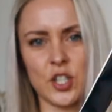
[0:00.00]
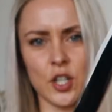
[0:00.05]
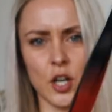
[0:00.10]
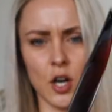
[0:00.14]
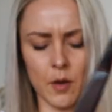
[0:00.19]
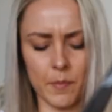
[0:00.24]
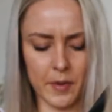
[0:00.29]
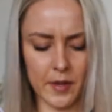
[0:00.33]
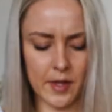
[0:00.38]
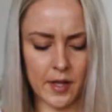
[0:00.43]

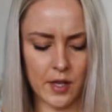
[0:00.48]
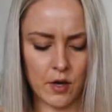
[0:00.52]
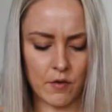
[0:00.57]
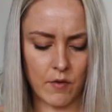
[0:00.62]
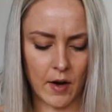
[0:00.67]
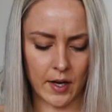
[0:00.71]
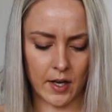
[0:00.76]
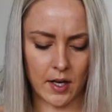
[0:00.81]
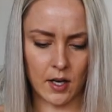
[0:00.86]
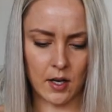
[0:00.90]
sharper than
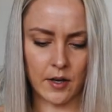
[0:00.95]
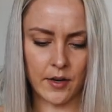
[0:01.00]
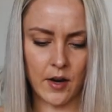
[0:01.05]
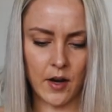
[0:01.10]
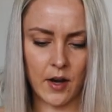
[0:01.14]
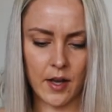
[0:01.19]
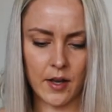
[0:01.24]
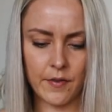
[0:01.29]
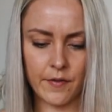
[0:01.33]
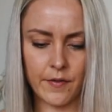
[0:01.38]
your regular
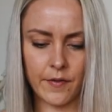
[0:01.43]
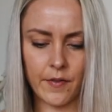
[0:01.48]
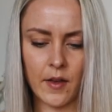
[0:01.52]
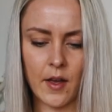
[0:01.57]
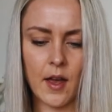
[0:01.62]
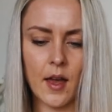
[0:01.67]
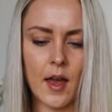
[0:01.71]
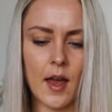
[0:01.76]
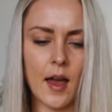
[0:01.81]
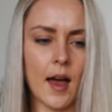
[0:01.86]
knife,
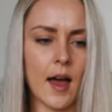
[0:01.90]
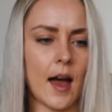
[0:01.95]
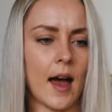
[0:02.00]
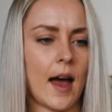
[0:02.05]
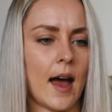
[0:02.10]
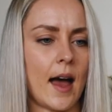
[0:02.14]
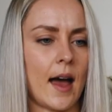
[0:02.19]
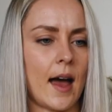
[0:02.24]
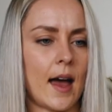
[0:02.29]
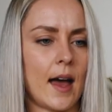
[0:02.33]

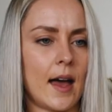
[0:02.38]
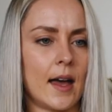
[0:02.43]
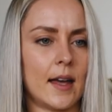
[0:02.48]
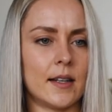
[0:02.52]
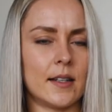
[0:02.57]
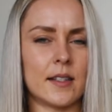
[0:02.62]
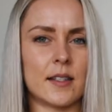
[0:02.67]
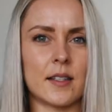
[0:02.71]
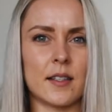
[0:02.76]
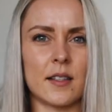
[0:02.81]

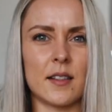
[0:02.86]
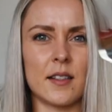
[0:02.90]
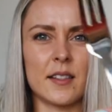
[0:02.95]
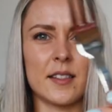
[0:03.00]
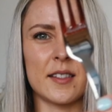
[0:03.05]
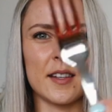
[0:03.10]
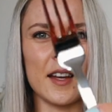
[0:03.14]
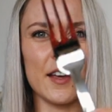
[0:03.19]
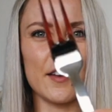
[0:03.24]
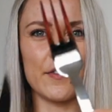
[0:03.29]
and the
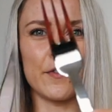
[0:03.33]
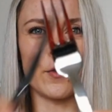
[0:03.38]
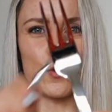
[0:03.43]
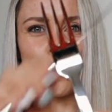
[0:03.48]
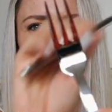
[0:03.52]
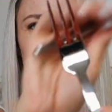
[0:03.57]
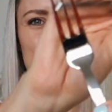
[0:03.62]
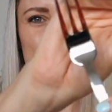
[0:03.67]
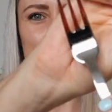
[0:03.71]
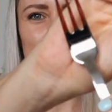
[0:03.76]
steak
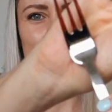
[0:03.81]
forks